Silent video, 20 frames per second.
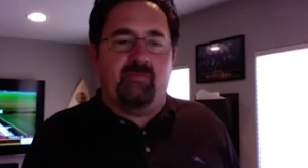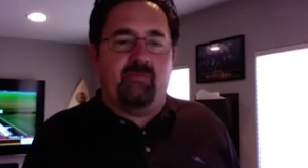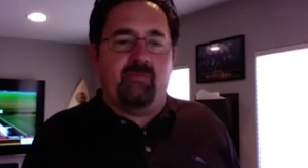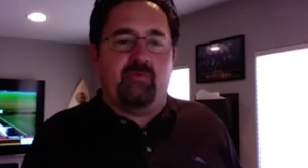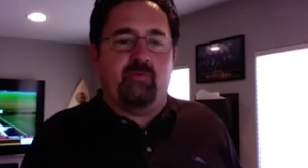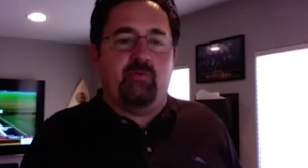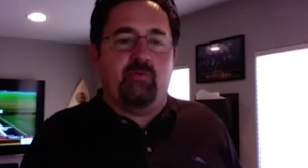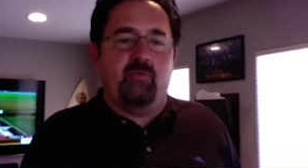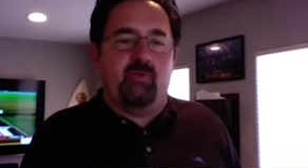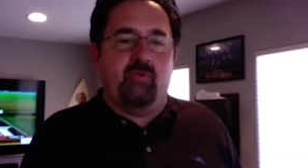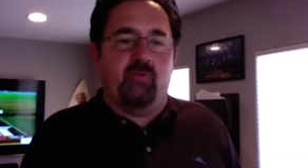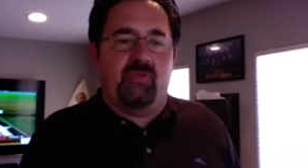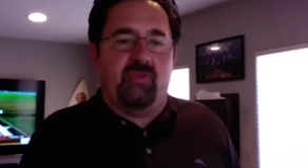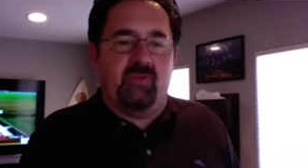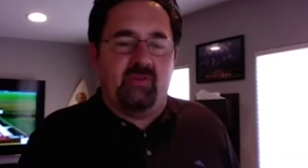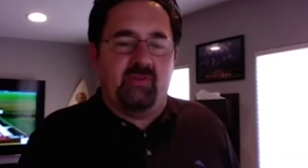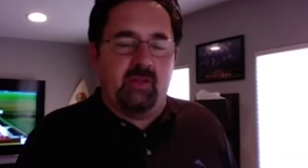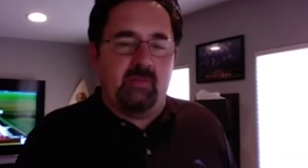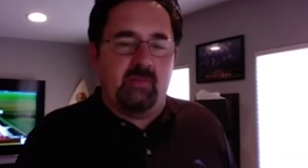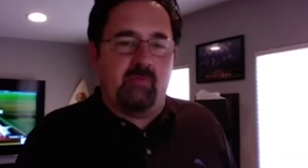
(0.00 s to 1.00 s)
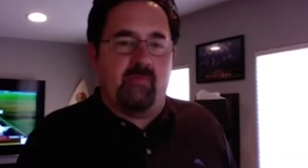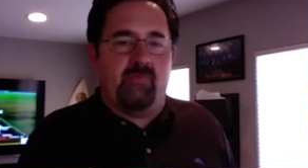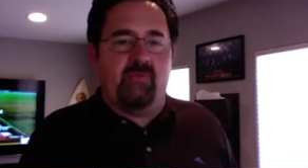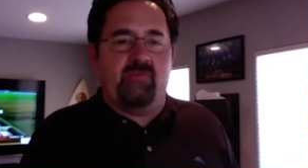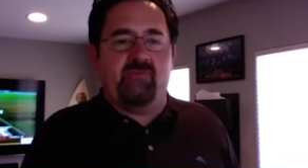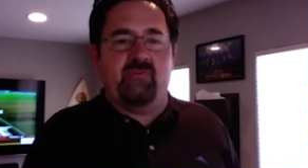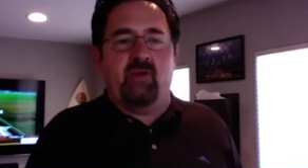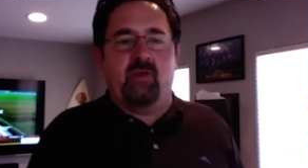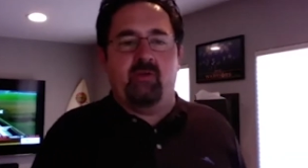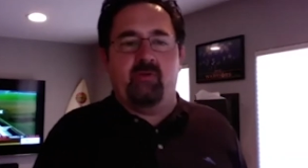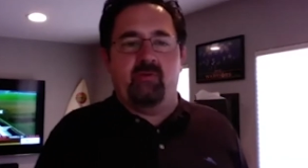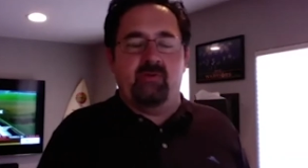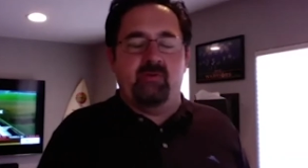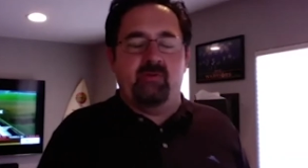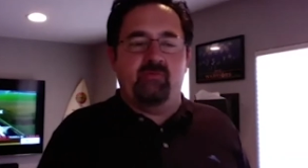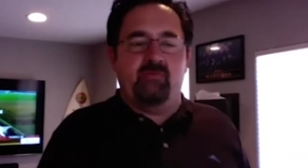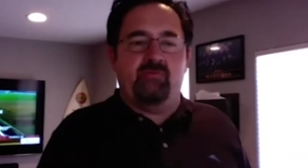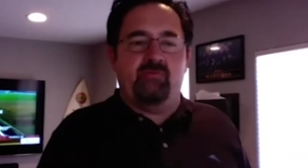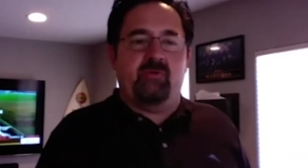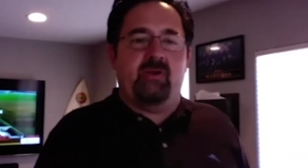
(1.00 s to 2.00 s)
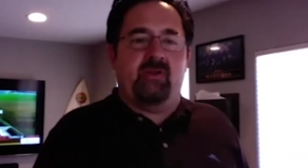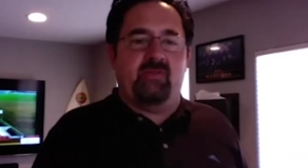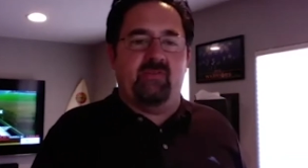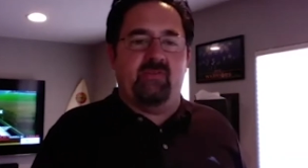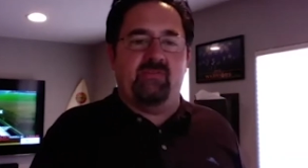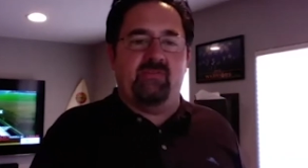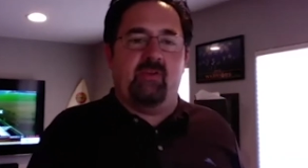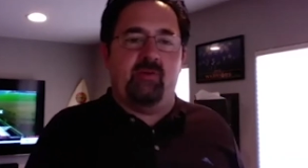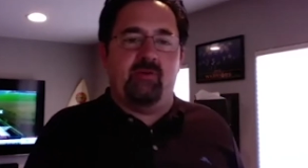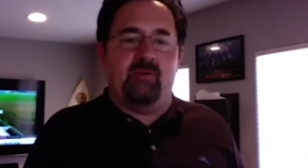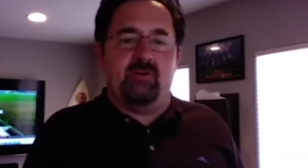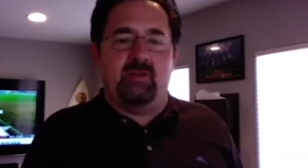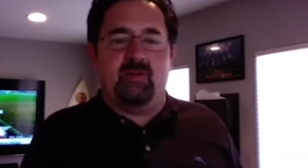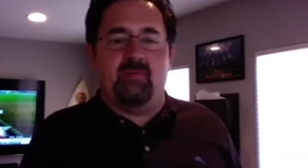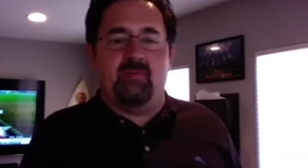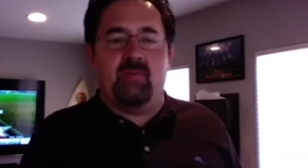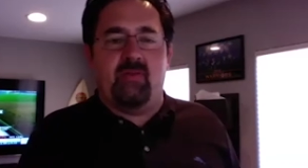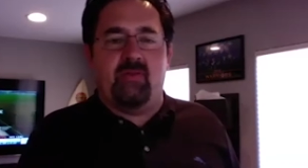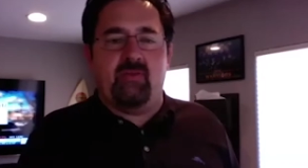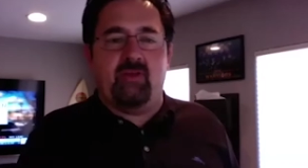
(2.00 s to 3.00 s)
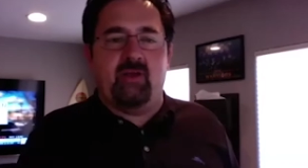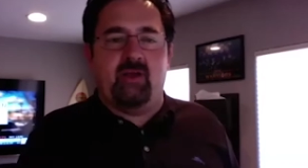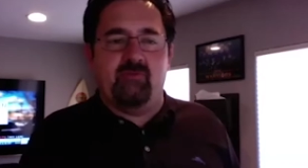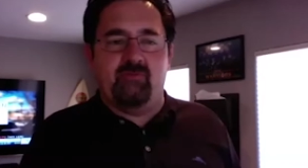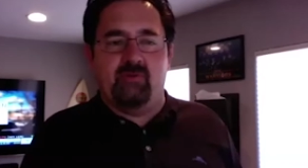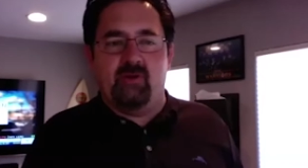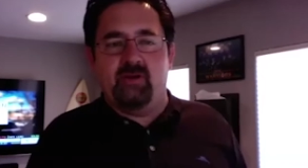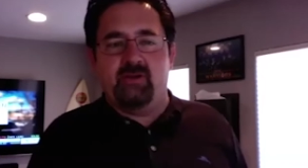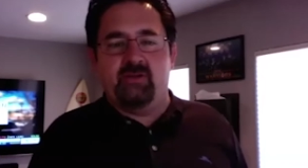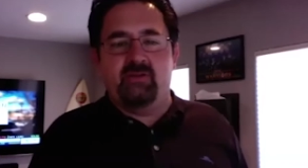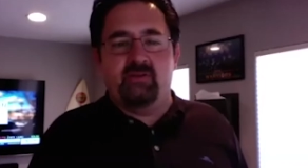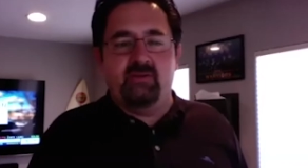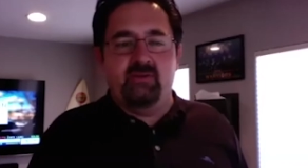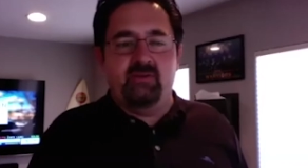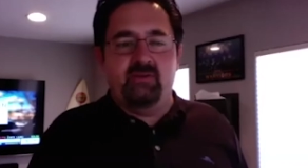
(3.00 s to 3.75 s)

Googled the number of the seller and was trying to get the seller to let him out of the contract